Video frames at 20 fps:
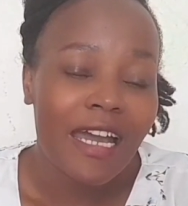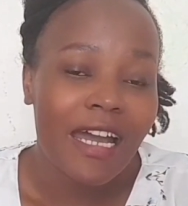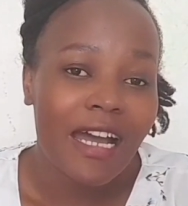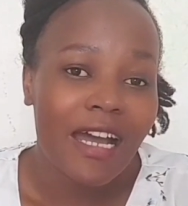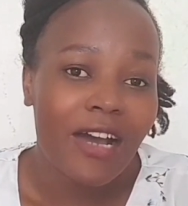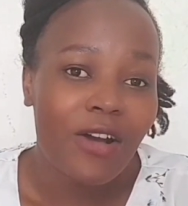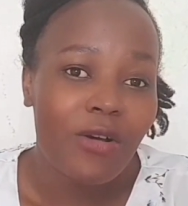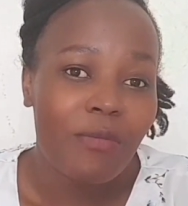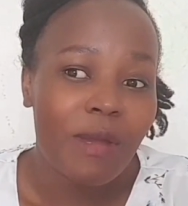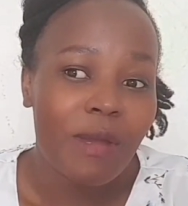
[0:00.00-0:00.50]

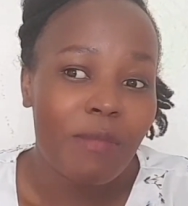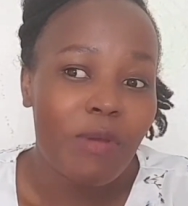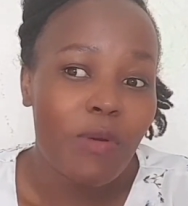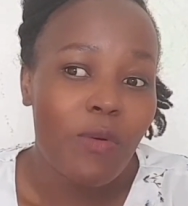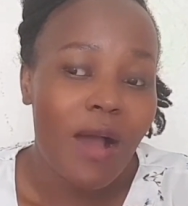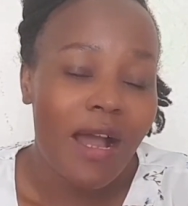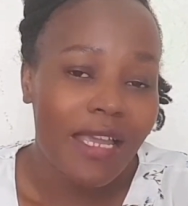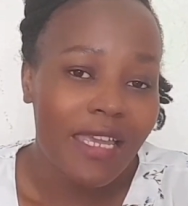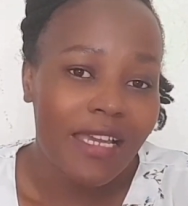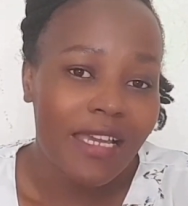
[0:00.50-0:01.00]
or maybe
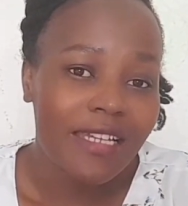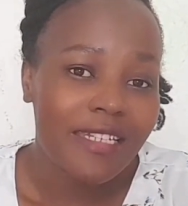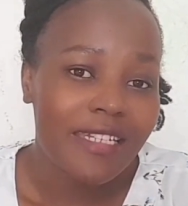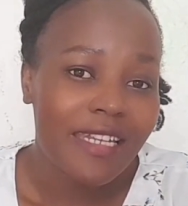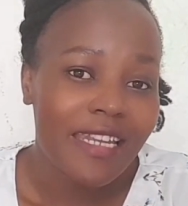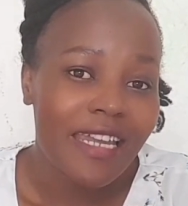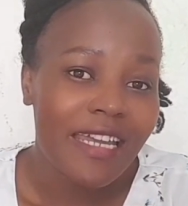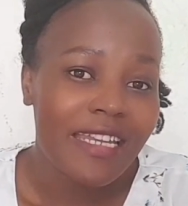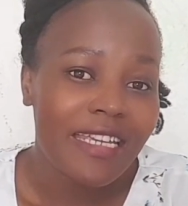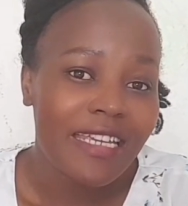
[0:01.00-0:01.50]
working as
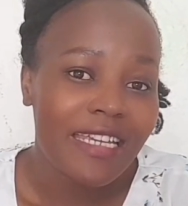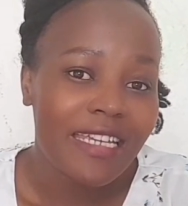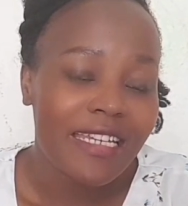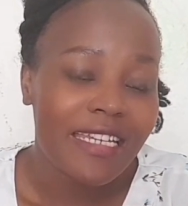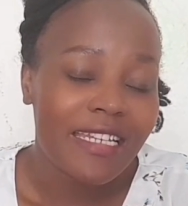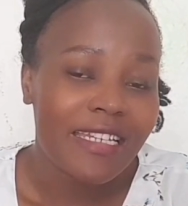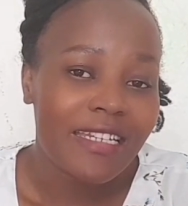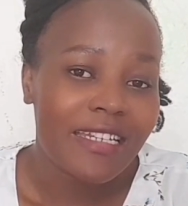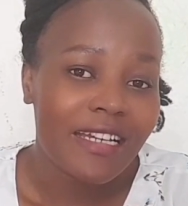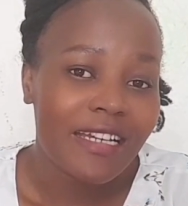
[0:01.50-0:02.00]
a nanny
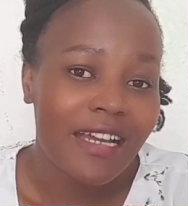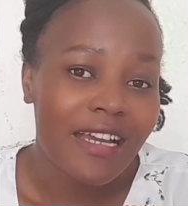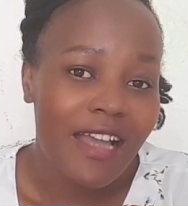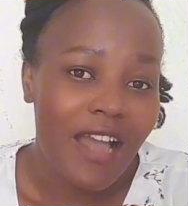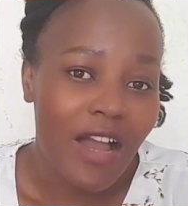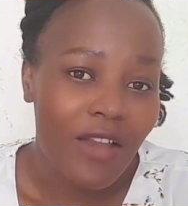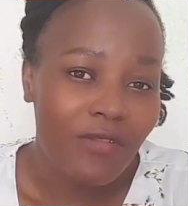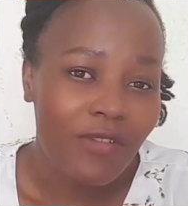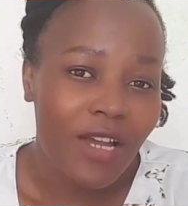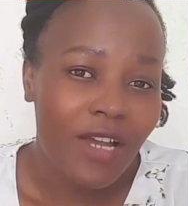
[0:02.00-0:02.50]
in
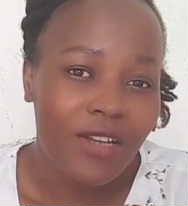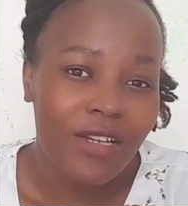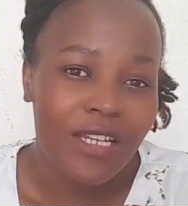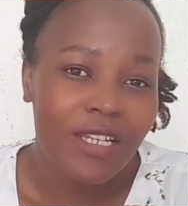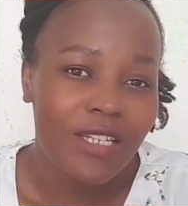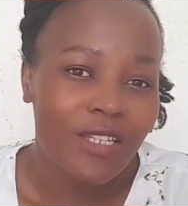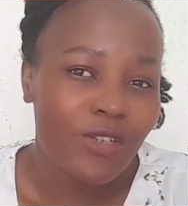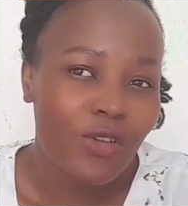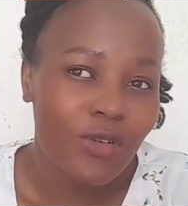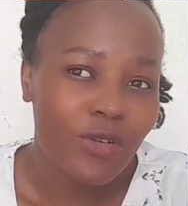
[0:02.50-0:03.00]
Gulf country
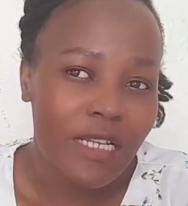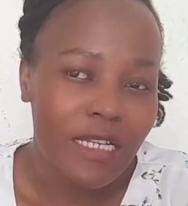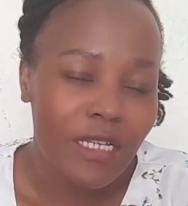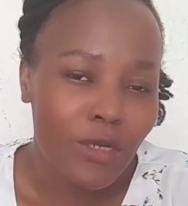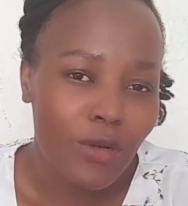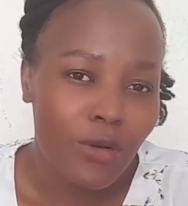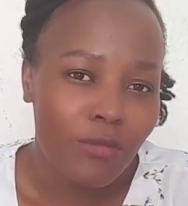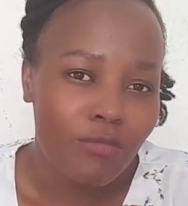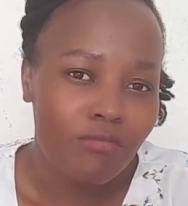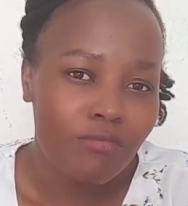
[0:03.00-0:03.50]
is
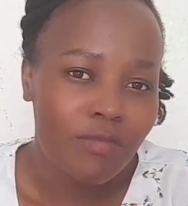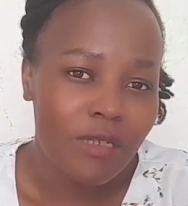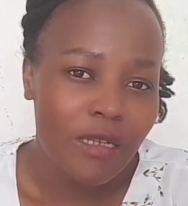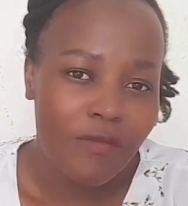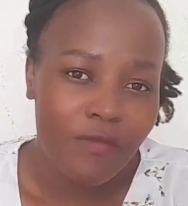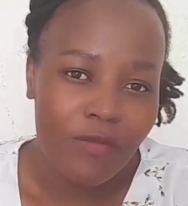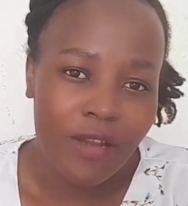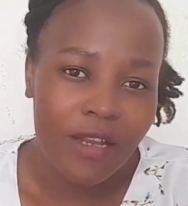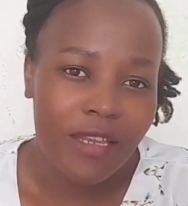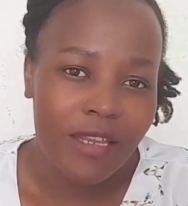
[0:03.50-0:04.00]
totally
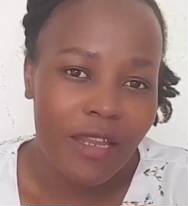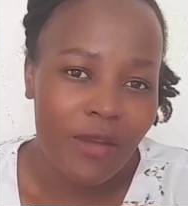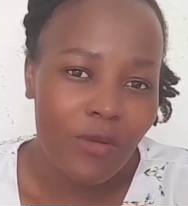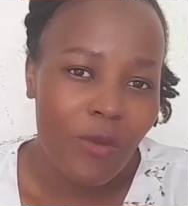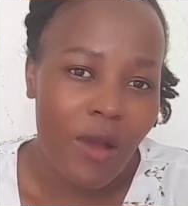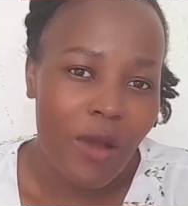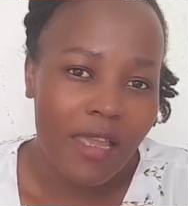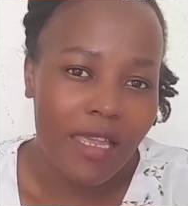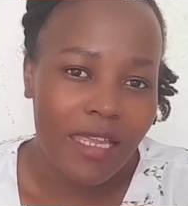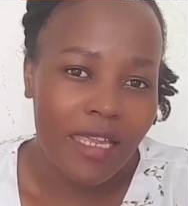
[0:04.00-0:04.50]
different than
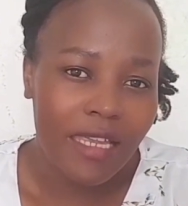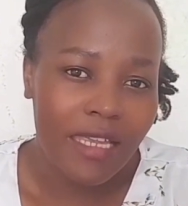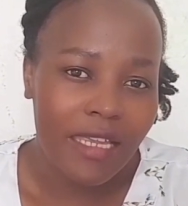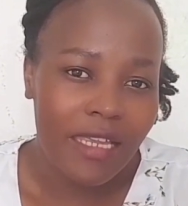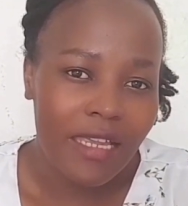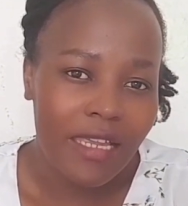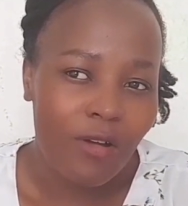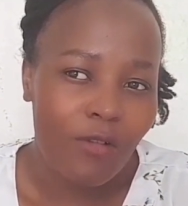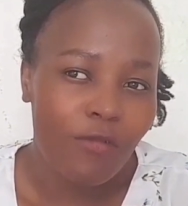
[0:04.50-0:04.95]
working here.